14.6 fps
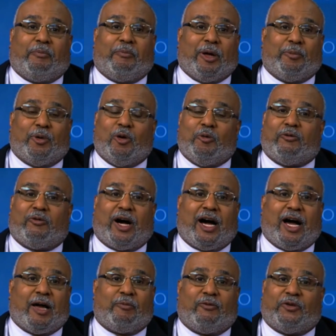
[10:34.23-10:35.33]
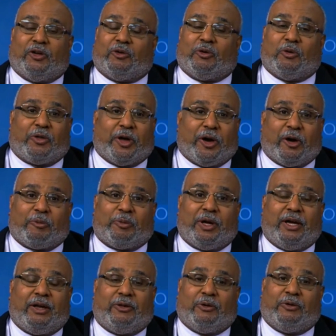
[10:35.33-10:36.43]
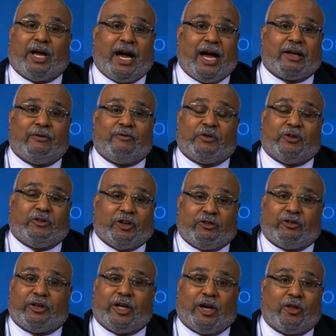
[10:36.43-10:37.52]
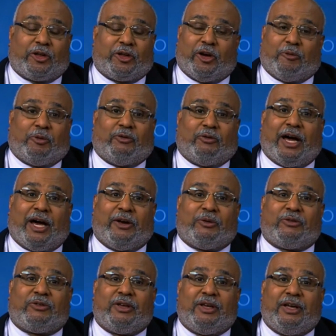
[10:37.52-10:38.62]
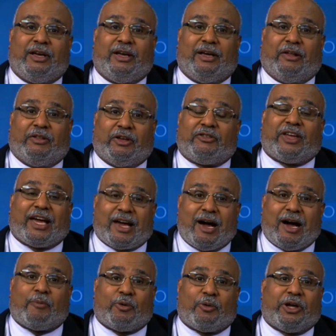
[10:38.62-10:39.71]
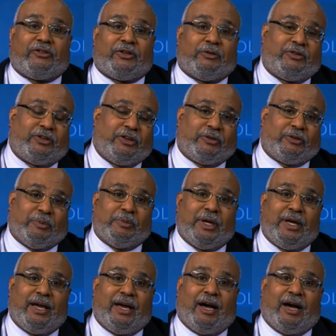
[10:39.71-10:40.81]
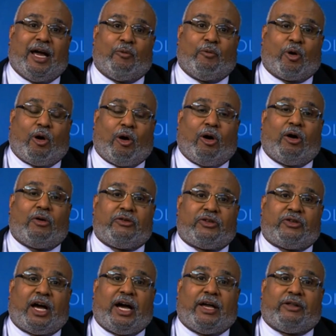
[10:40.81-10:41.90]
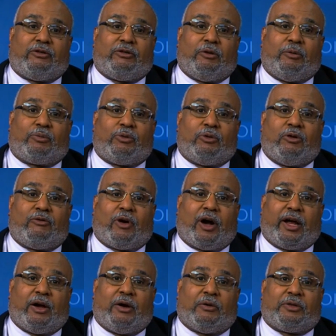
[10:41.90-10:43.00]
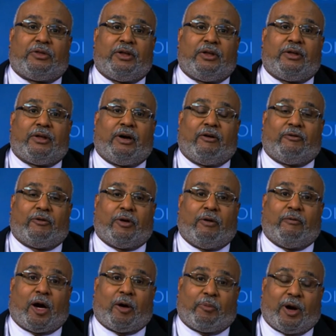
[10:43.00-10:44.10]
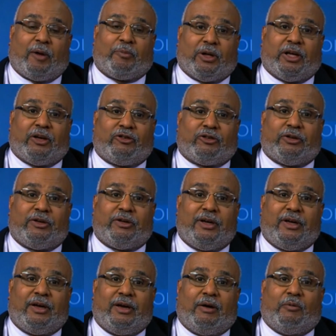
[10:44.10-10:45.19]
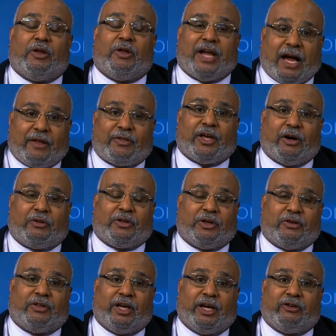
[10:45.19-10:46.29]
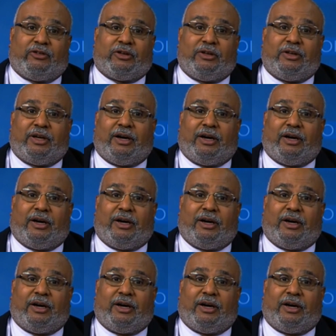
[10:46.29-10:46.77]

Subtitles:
people who provide physical therapy, there are non-physician healthcare providers. This is a comprehensive system, and we're all designed to improve our health of our population. We're not the healthiest nation,